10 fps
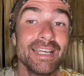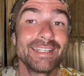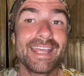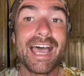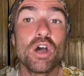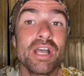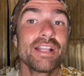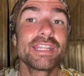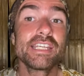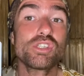Now,
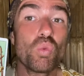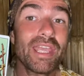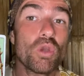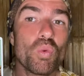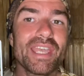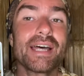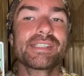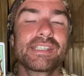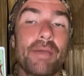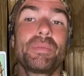this week we are
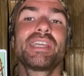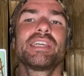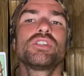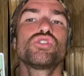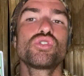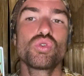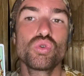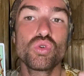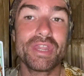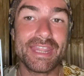stepping
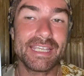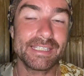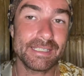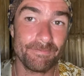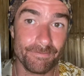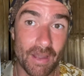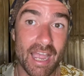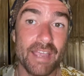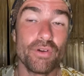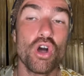into the
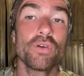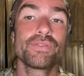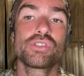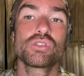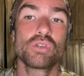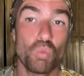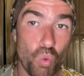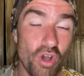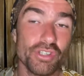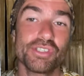Five of
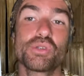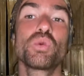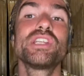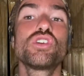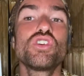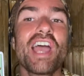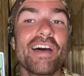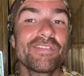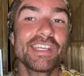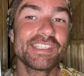Wands. We do
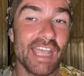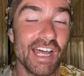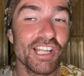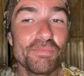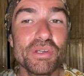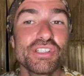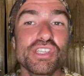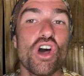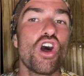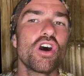have this element
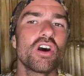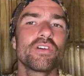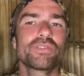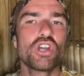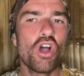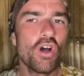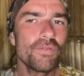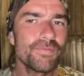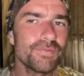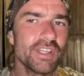of
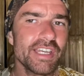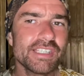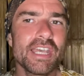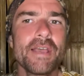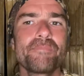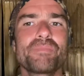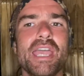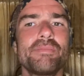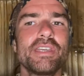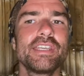conflict.
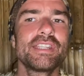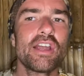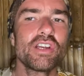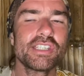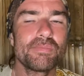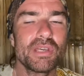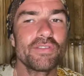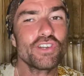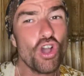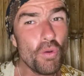Maybe there is a bit
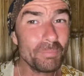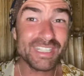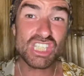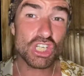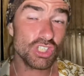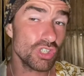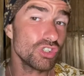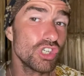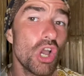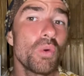of
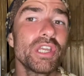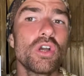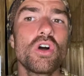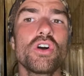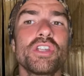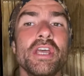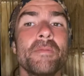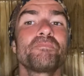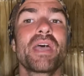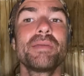competition going on.
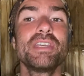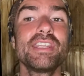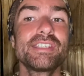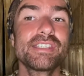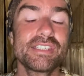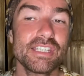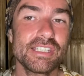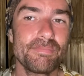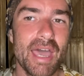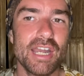Maybe this is just
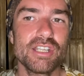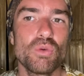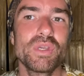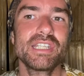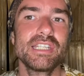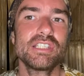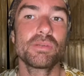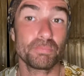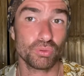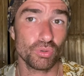a matter that we need to
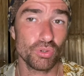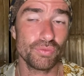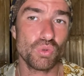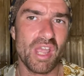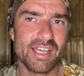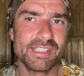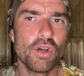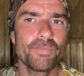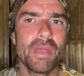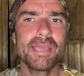prove to
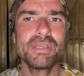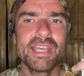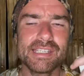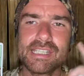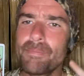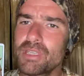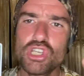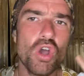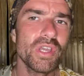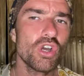ourselves. Maybe there's something
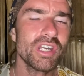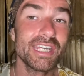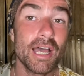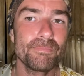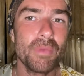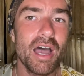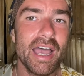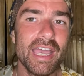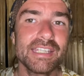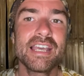going on in our
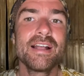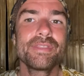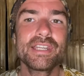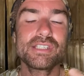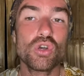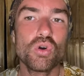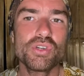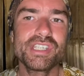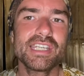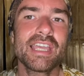mind that is
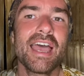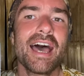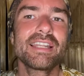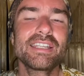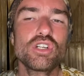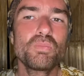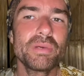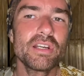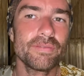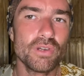causing a little
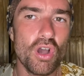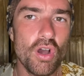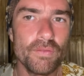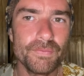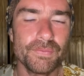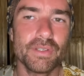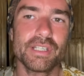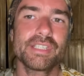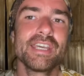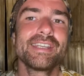bit of conflict.